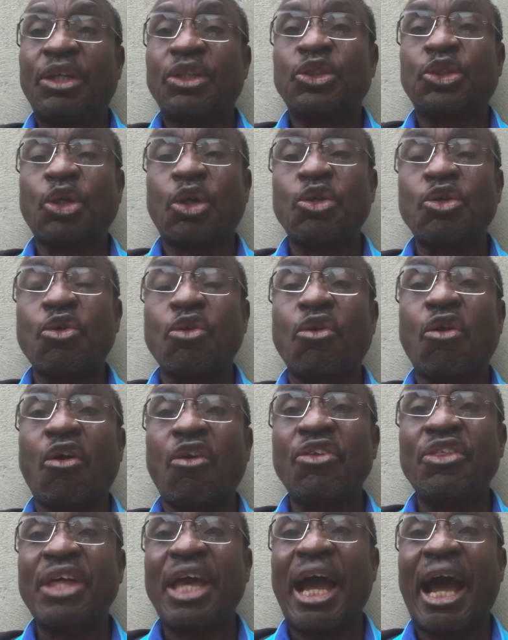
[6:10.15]
So you
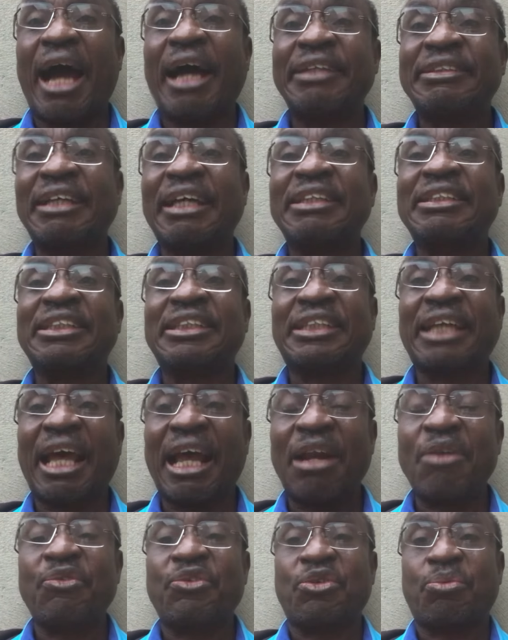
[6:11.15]
go there as a
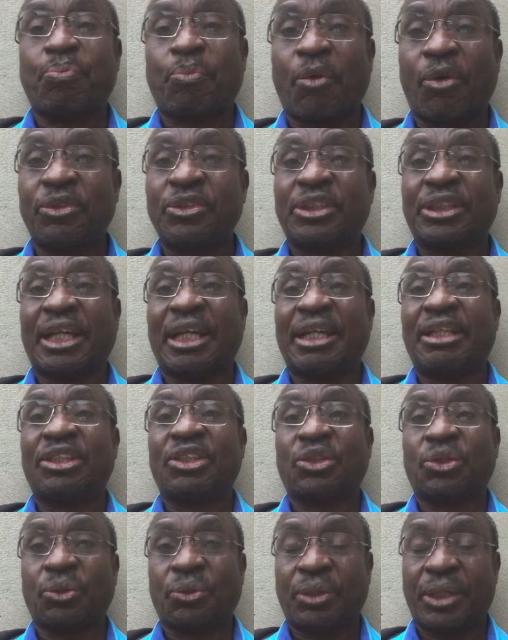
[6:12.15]
self-sponsored
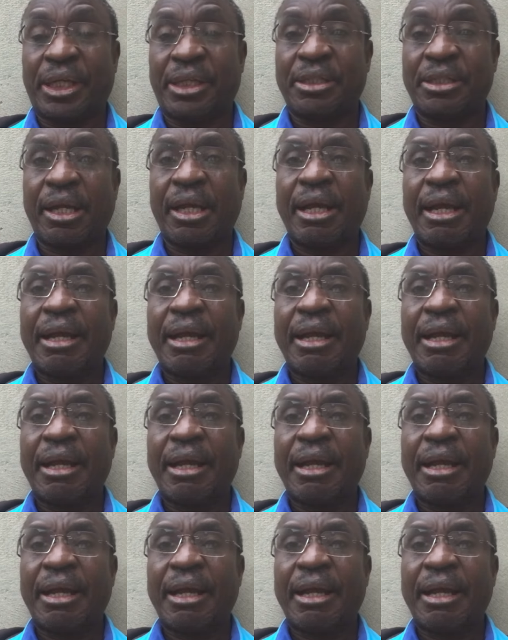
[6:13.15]
student.